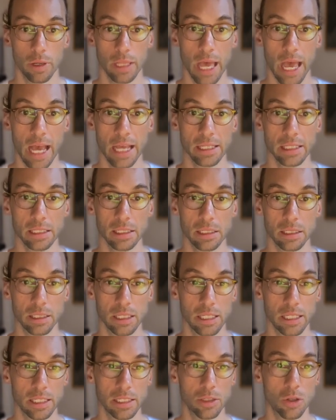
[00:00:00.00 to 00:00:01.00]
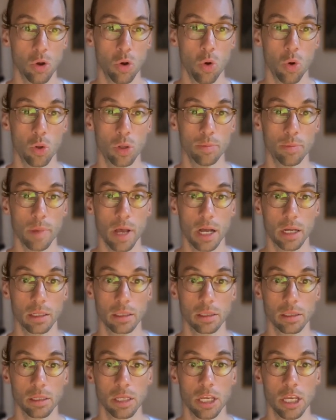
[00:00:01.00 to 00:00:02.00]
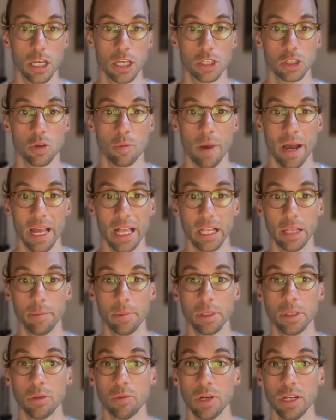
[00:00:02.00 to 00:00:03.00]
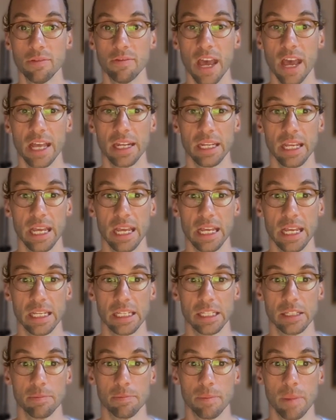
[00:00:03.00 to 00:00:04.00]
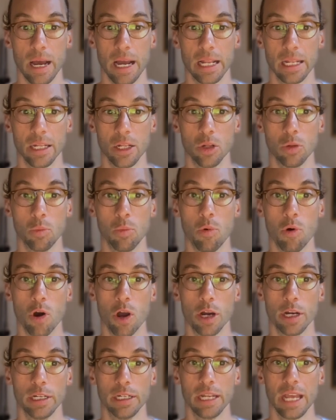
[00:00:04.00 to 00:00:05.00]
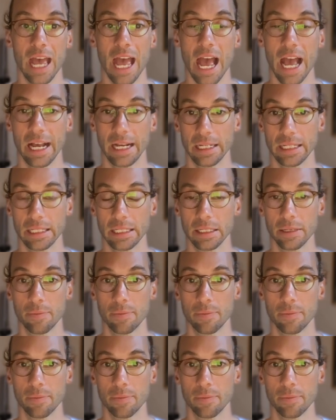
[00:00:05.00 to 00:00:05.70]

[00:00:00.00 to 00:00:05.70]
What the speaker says: S, this is the whole box. So my elementary event is my little point X.